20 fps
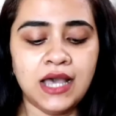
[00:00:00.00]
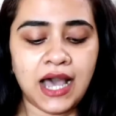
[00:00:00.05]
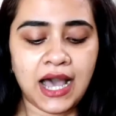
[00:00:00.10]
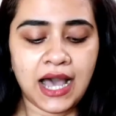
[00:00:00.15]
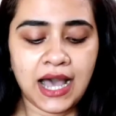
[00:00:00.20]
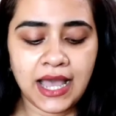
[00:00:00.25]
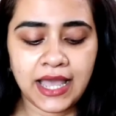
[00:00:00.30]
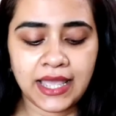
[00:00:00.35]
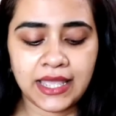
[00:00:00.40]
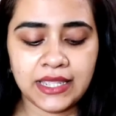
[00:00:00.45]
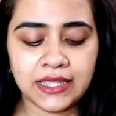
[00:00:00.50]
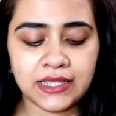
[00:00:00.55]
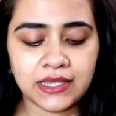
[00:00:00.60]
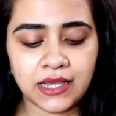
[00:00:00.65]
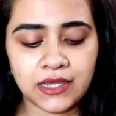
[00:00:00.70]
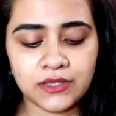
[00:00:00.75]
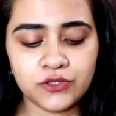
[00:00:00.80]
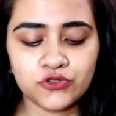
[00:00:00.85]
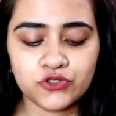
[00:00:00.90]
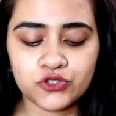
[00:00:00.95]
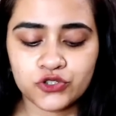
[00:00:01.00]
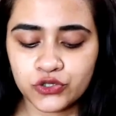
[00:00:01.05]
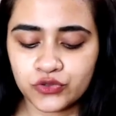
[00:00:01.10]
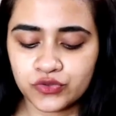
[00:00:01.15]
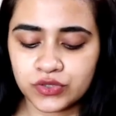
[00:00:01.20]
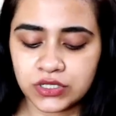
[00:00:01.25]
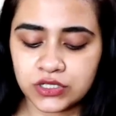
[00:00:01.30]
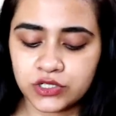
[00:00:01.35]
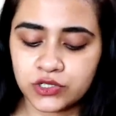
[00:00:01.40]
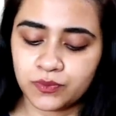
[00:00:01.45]
I uh, used to
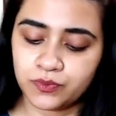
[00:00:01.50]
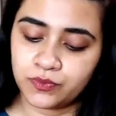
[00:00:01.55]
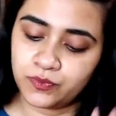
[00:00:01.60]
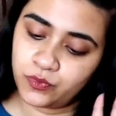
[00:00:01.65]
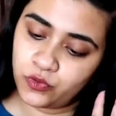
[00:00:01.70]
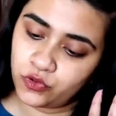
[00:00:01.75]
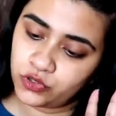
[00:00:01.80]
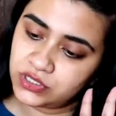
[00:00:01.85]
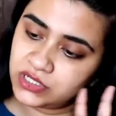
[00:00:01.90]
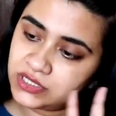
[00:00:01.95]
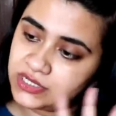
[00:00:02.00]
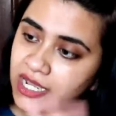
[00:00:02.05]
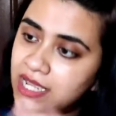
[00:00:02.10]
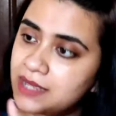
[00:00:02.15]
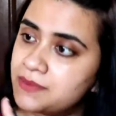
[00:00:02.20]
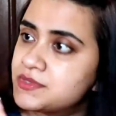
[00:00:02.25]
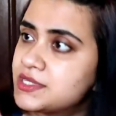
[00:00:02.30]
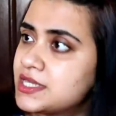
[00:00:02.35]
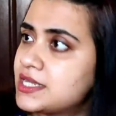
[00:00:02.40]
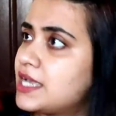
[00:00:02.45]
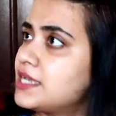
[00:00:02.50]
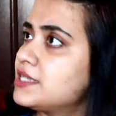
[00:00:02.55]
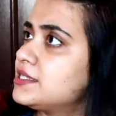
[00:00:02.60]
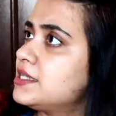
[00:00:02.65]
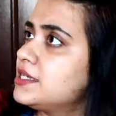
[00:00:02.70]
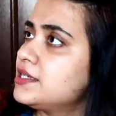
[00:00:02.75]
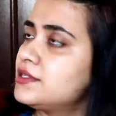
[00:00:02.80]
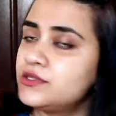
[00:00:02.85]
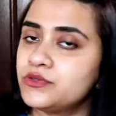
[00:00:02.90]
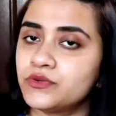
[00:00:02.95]
use it both the times, and I
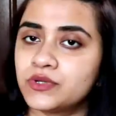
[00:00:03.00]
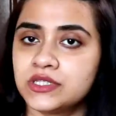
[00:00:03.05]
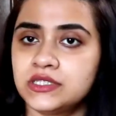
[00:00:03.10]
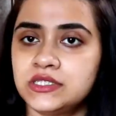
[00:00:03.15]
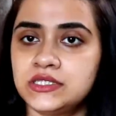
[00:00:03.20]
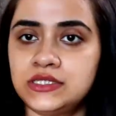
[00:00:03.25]
think you can